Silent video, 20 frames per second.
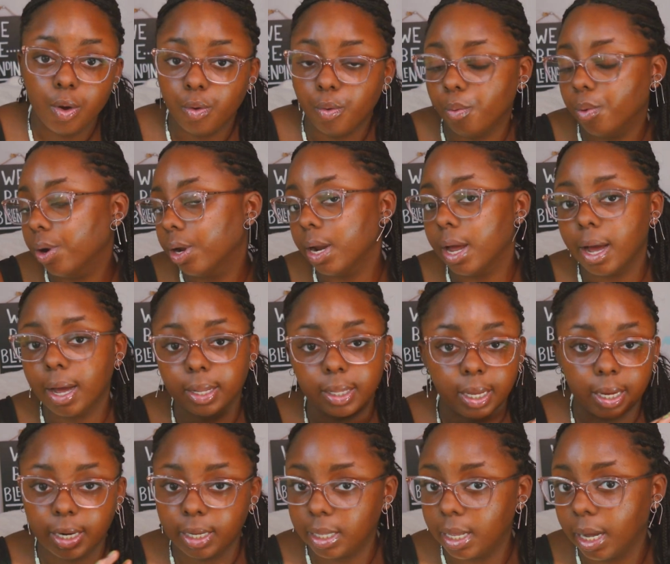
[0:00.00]
We're not
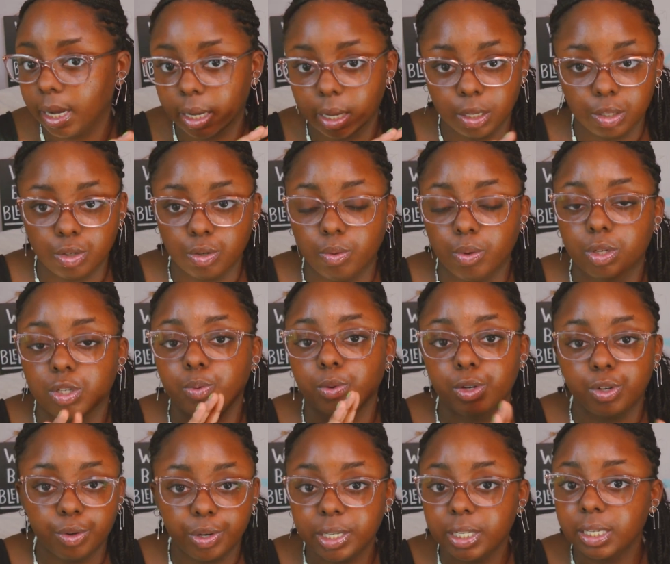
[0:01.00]
letting that get to us. We're
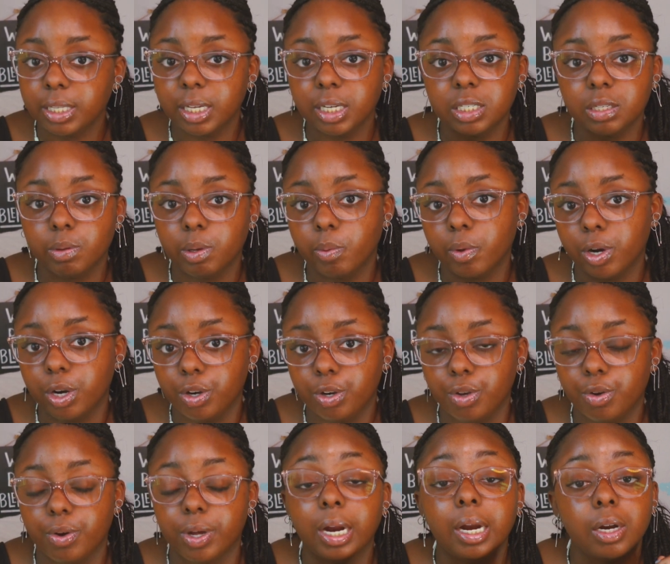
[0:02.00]
doing the things that we want to
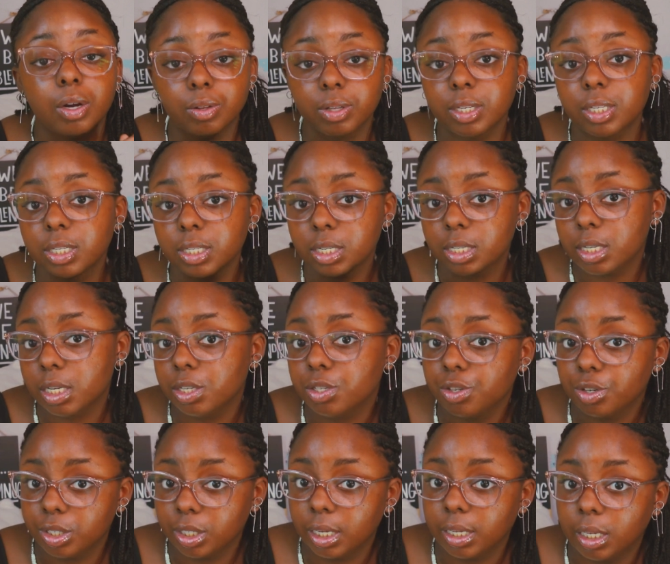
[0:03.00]
do. And I know that this is
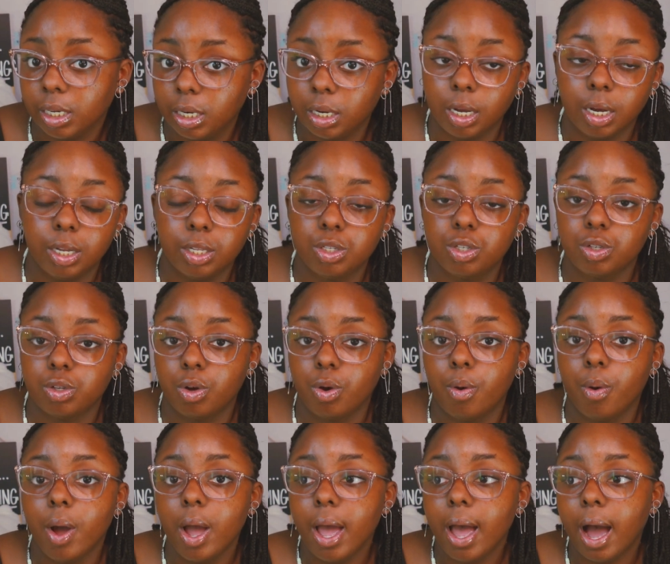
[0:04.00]
easier said than done,
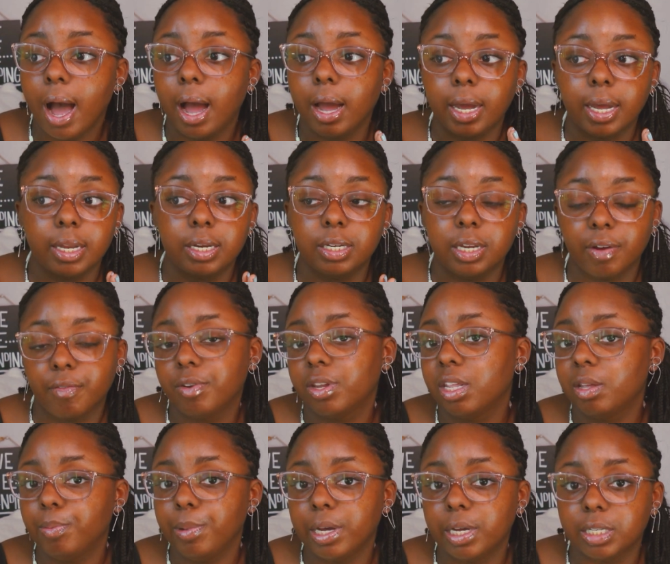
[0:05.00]
so I can
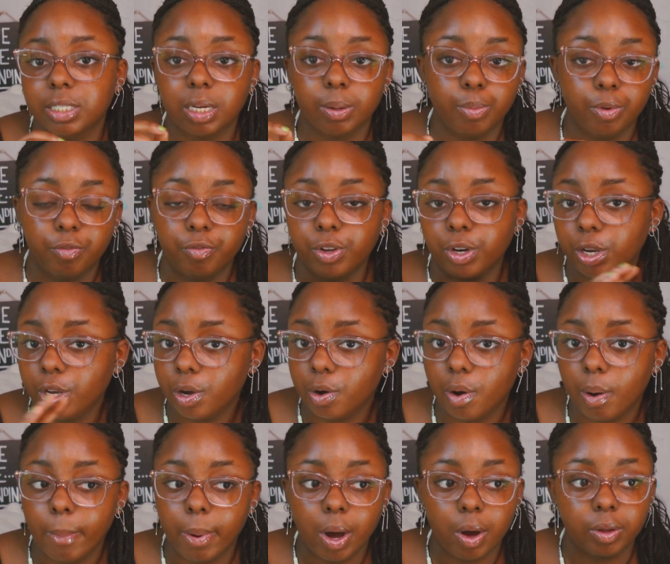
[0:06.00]
definitely make a separate
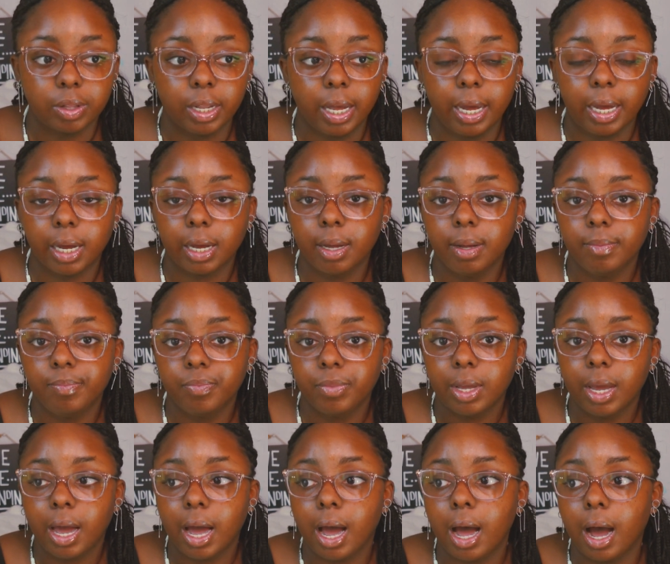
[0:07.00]
video about like
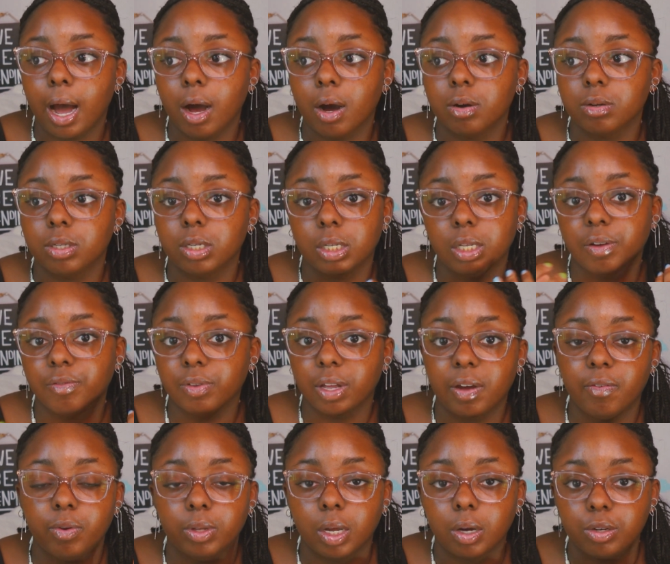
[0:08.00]
how to live
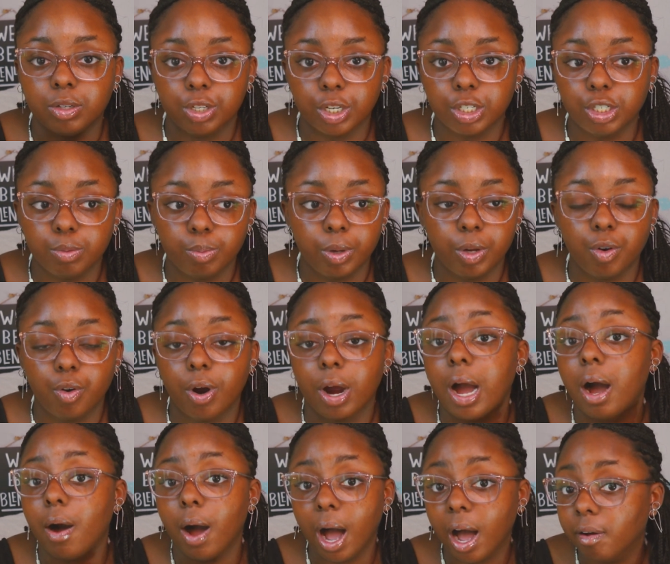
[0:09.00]
life without judgment, or
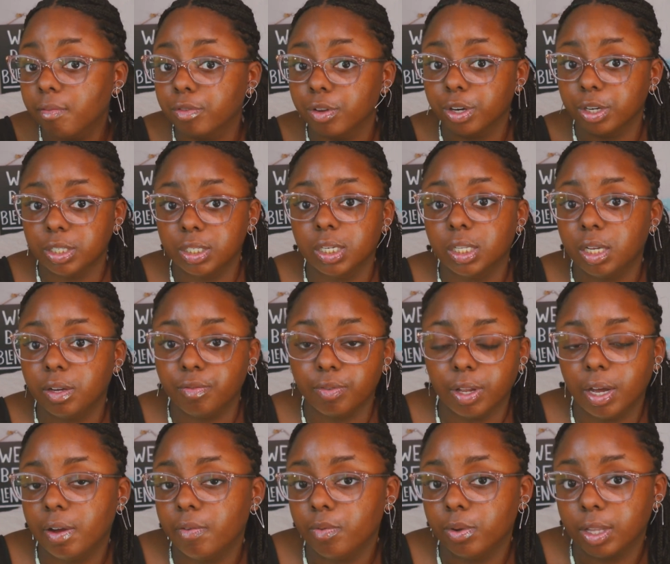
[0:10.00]
how I've learned to live
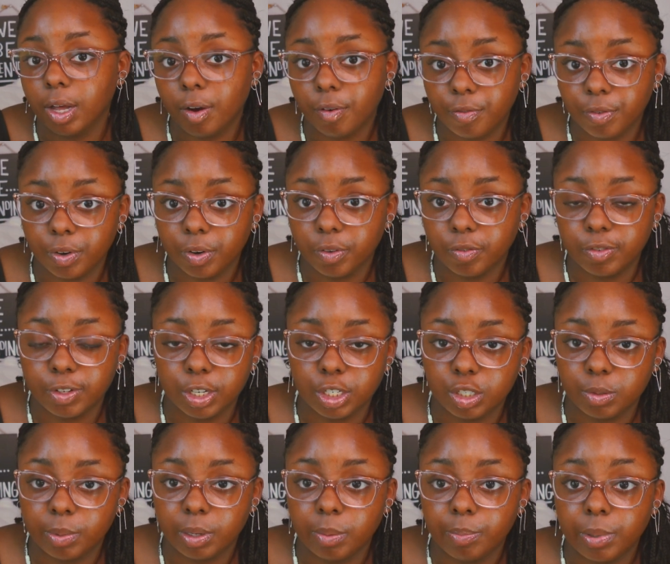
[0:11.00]
life without fear of
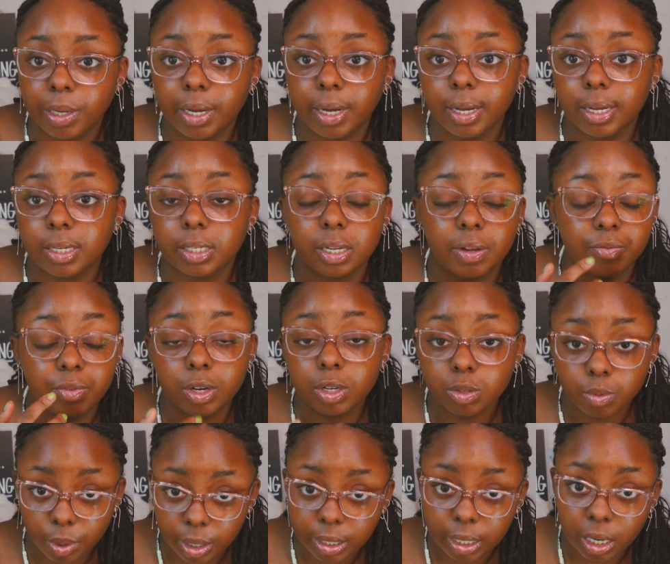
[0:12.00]
judgment. Because if there's
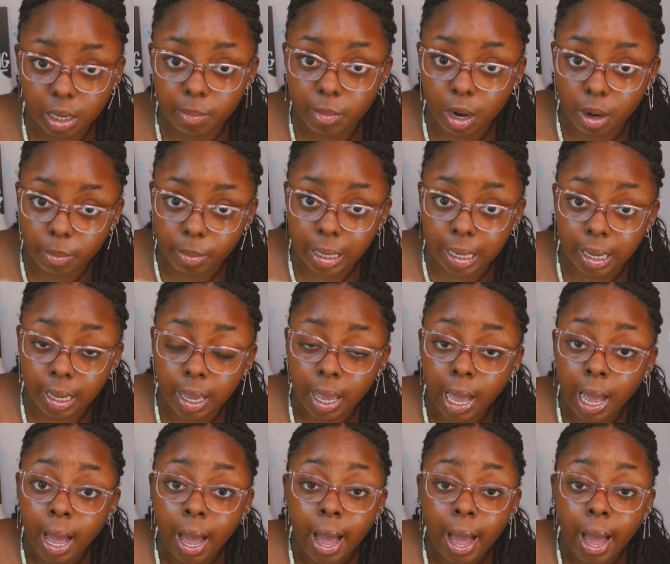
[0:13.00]
one thing about me,